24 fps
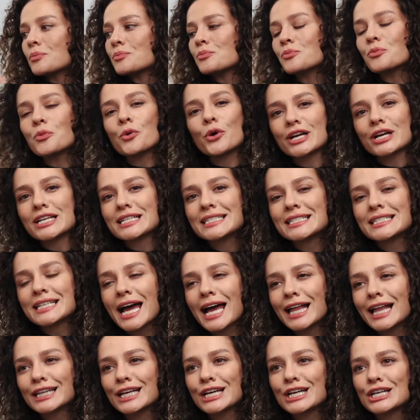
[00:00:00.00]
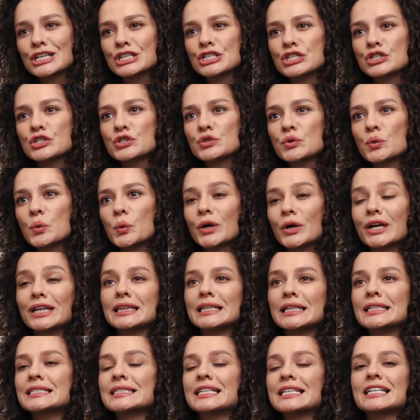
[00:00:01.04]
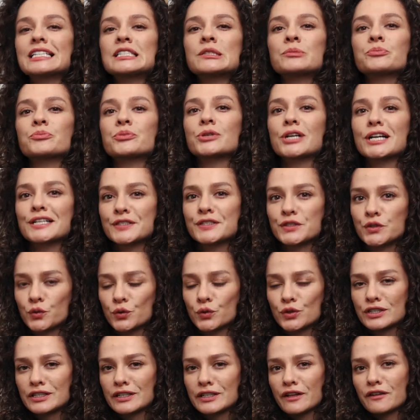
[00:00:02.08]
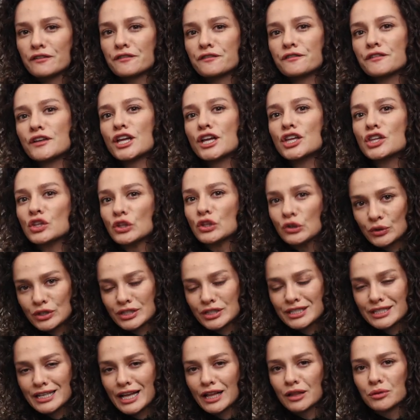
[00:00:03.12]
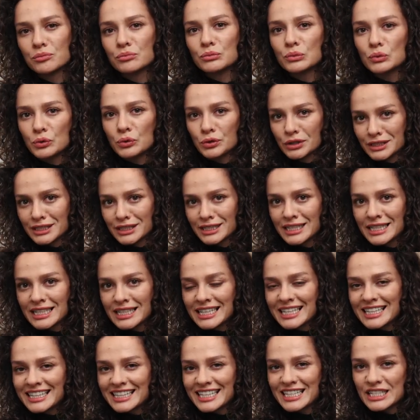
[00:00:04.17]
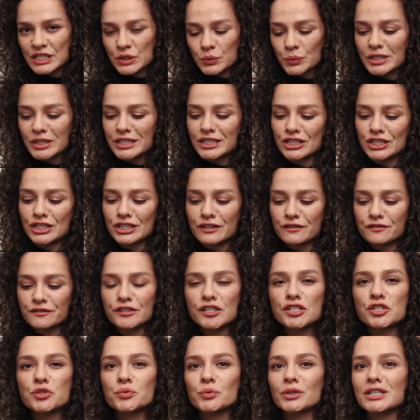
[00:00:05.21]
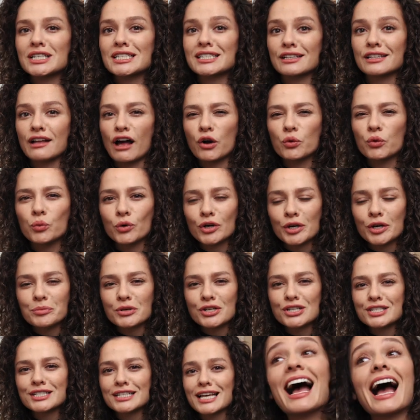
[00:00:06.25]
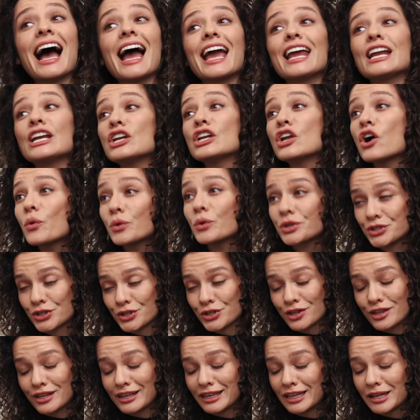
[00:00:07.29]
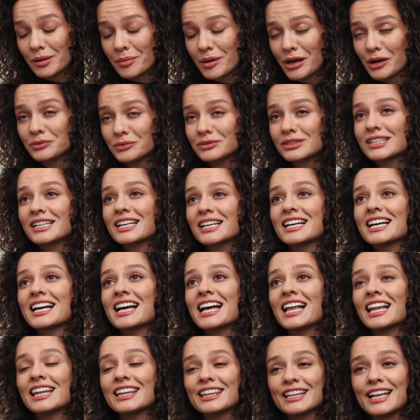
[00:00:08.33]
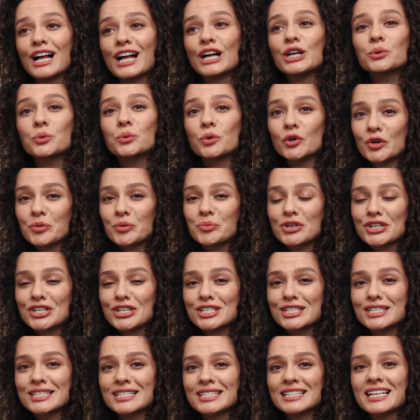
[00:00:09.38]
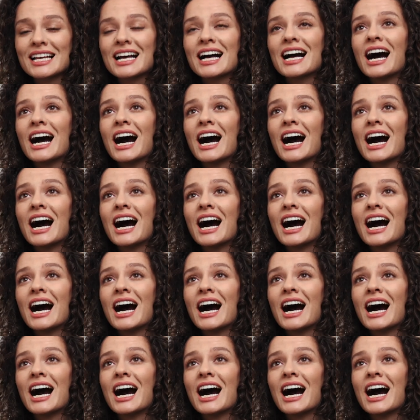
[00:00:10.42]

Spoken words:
more stylish, or at least express yourself in your style more this winter. And the first one is leg warmers. I know what you're thinking about. Leg warmers